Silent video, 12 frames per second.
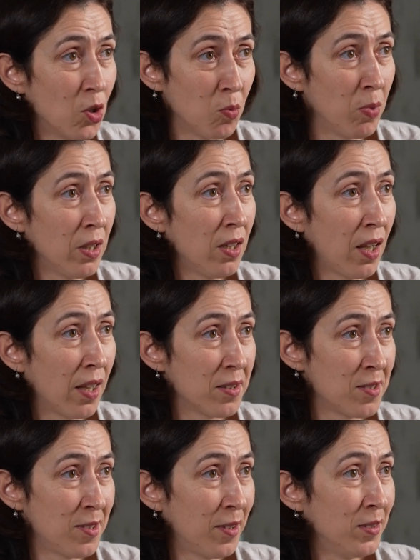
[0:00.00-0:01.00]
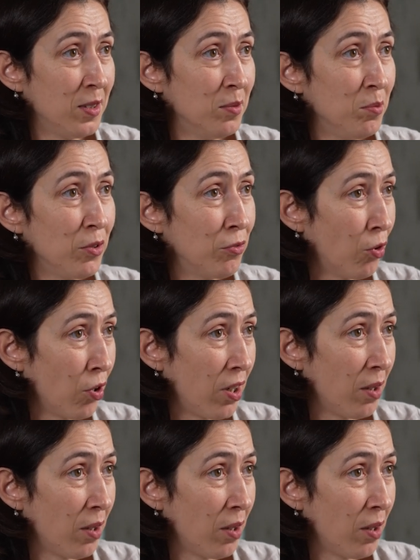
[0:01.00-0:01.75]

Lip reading: nobody has done them before.